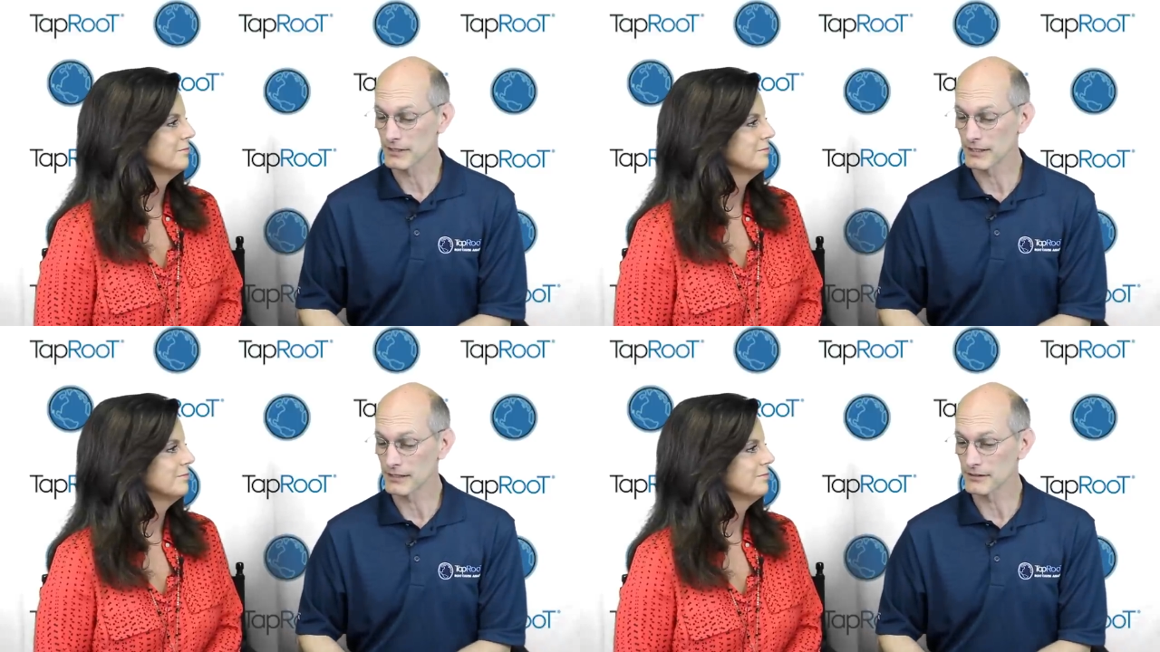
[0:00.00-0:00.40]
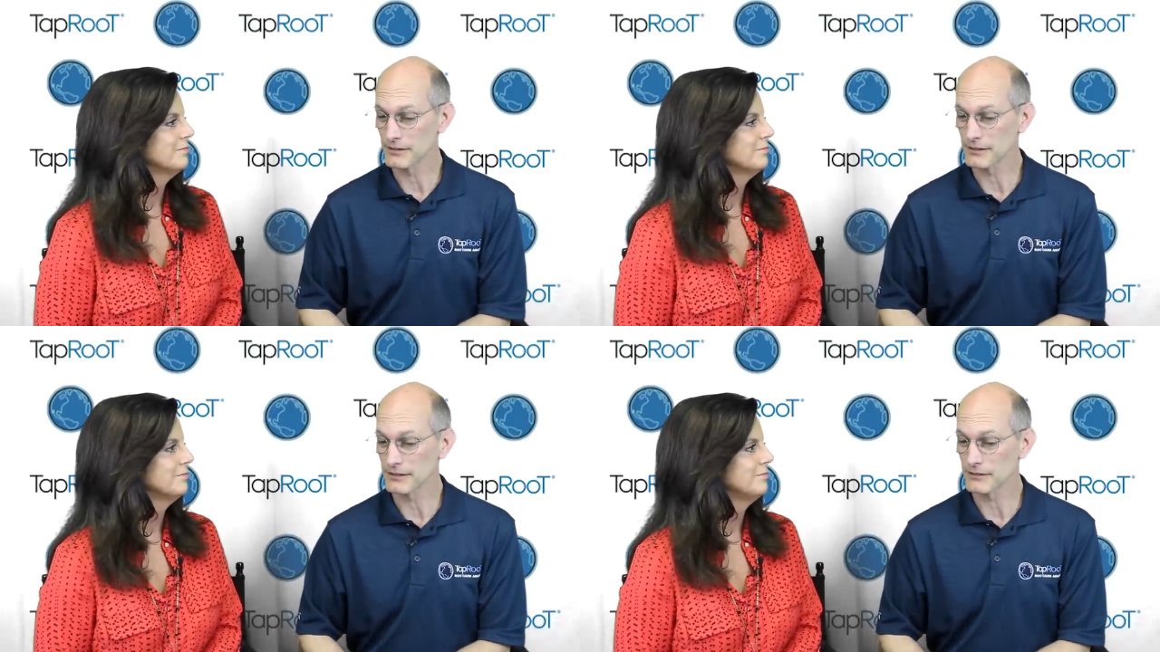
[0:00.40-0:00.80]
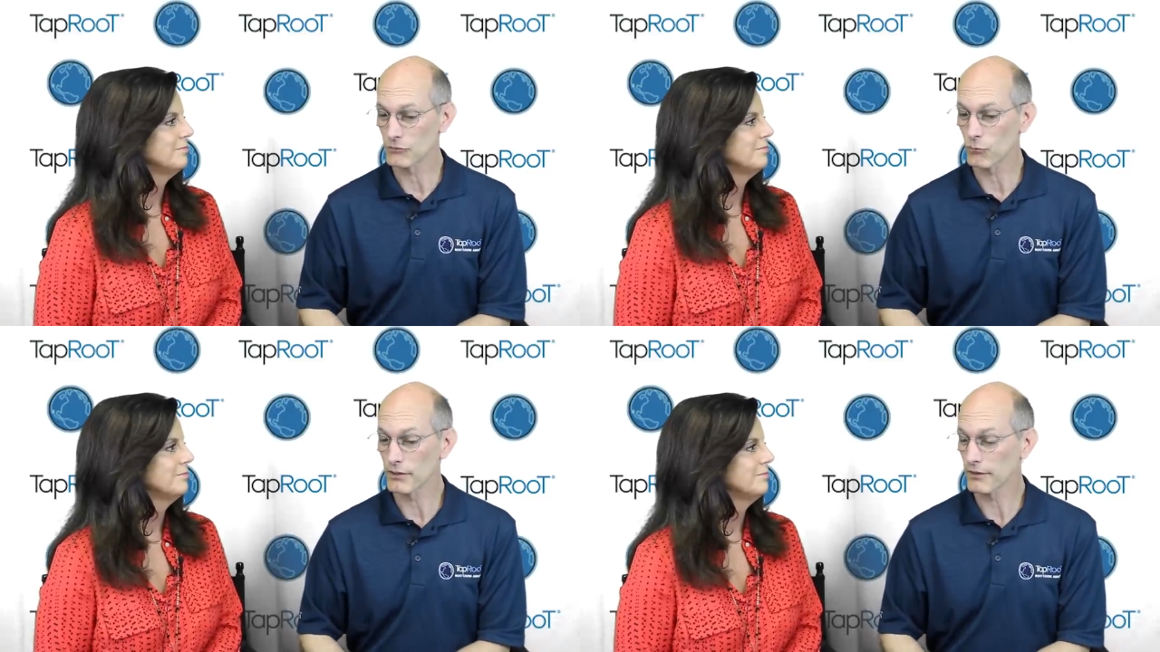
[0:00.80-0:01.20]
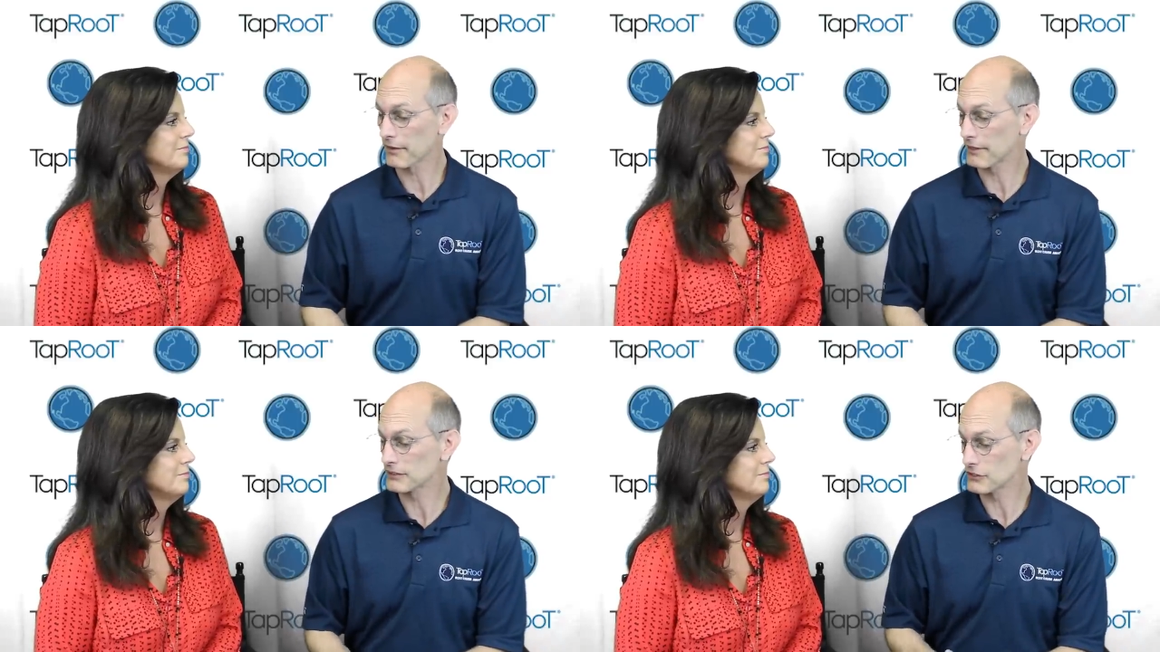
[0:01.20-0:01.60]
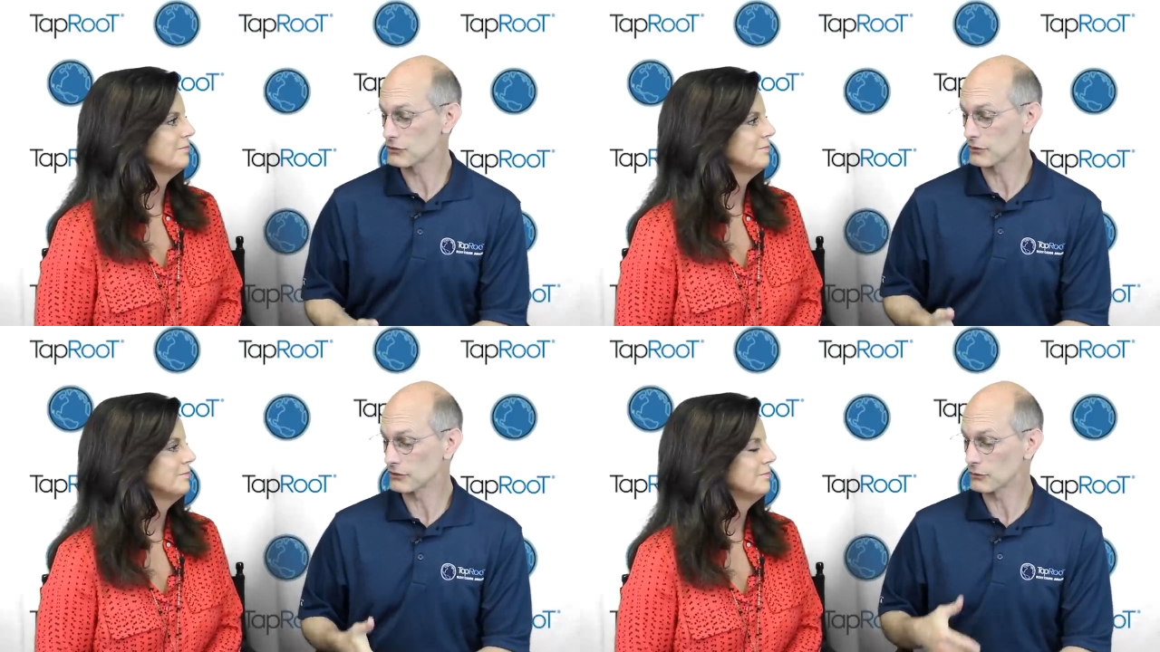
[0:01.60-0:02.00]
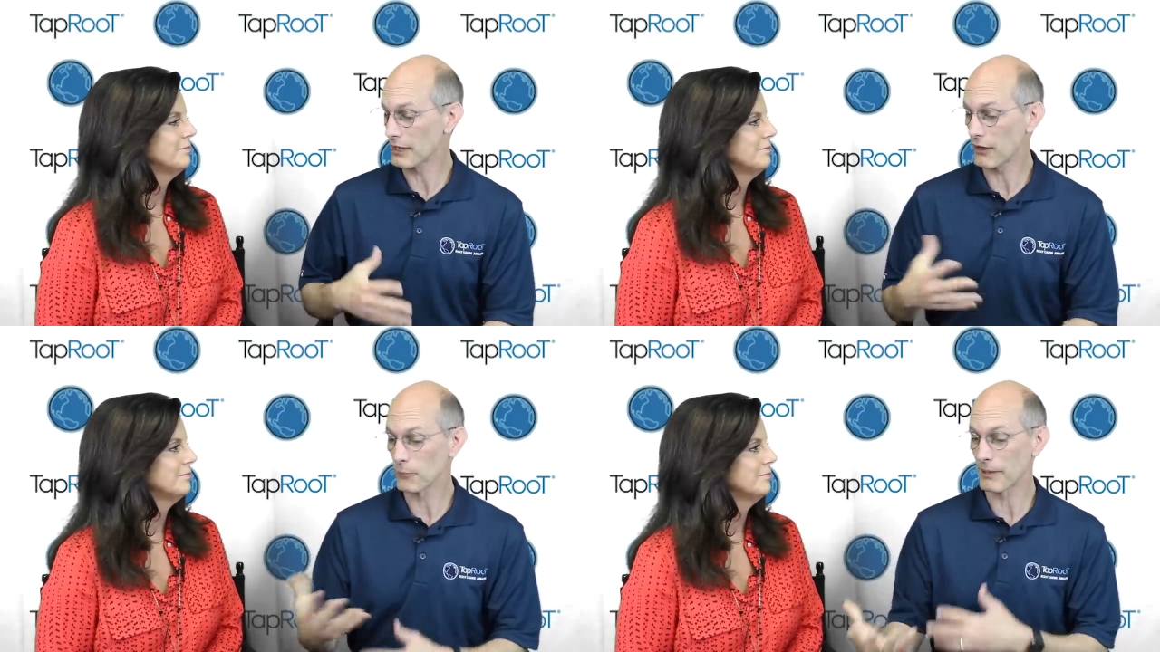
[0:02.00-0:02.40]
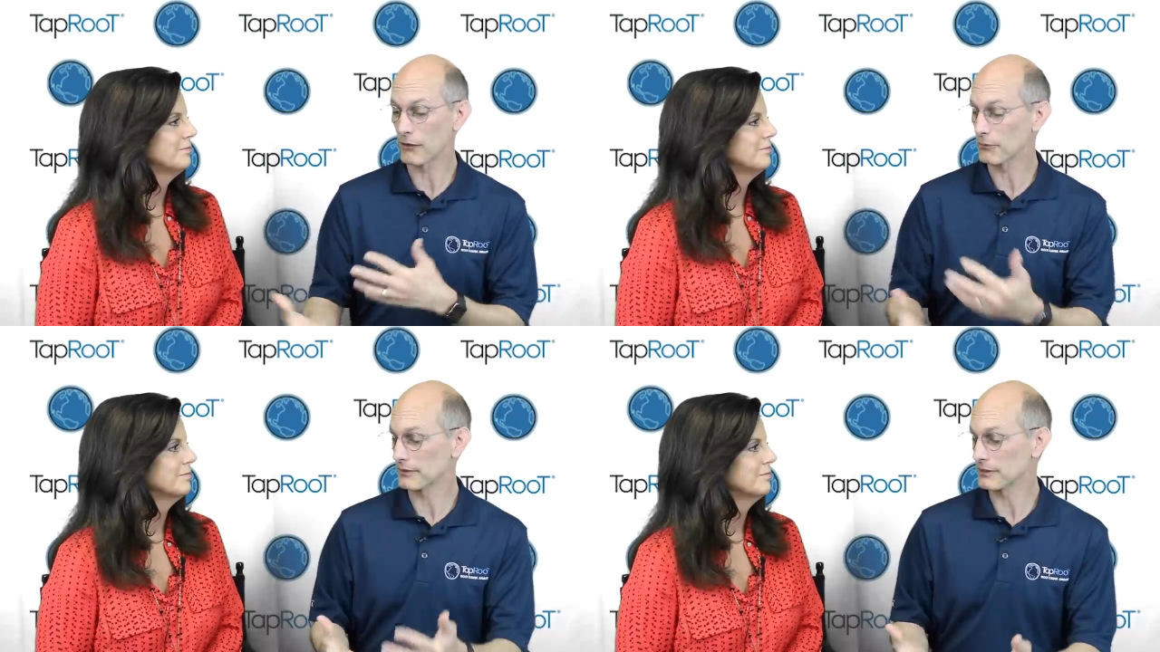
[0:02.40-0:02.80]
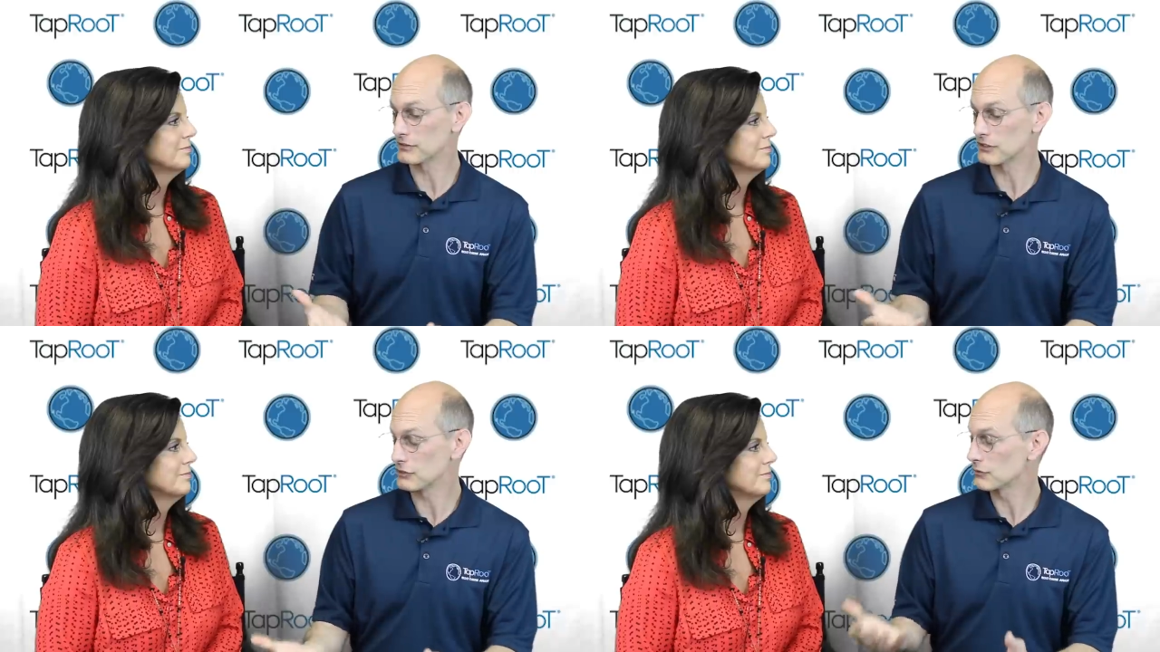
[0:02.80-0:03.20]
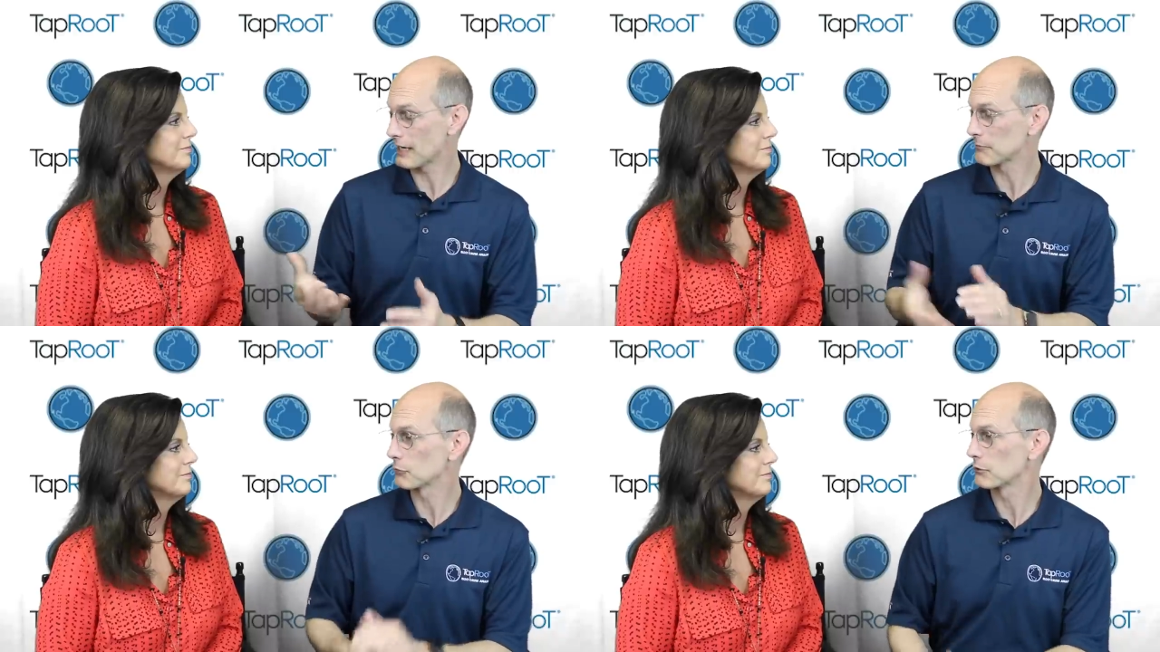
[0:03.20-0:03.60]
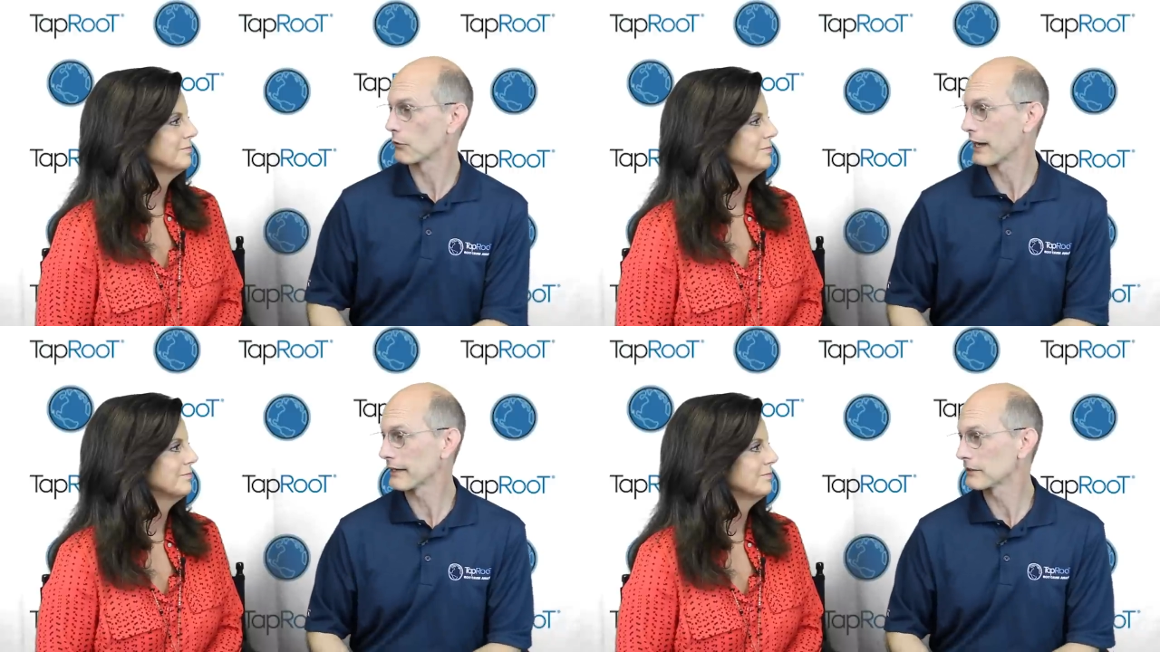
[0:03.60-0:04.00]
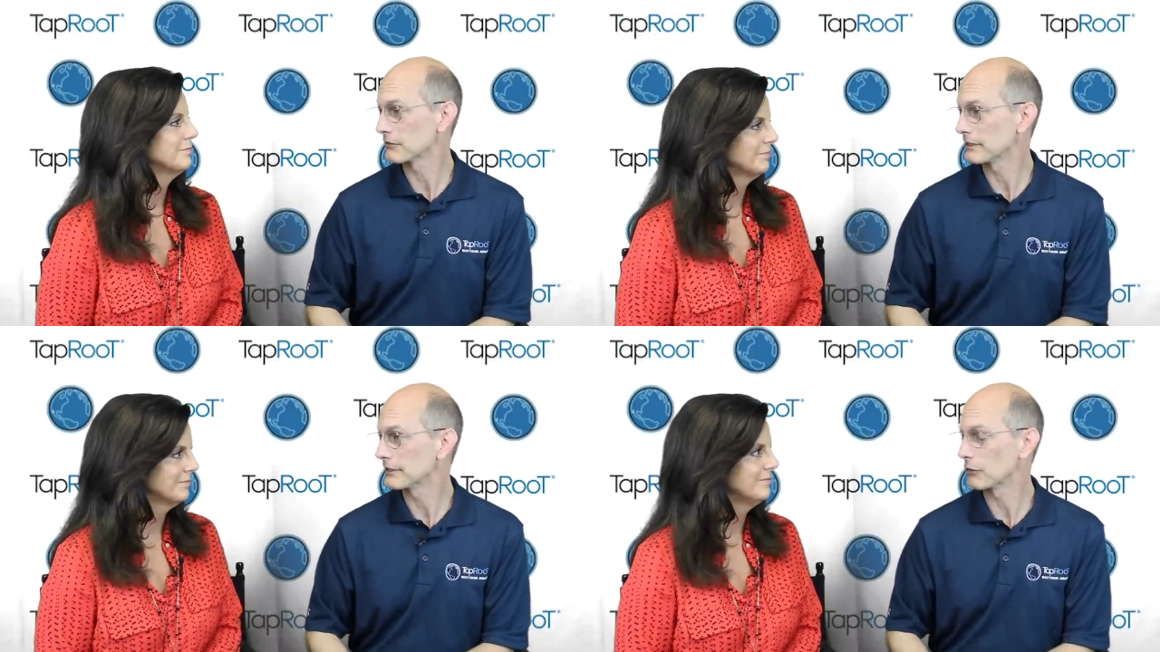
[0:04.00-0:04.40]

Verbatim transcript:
Speaker 1: and uh, one of the things that you can do to help out with these is use Taproot proactively.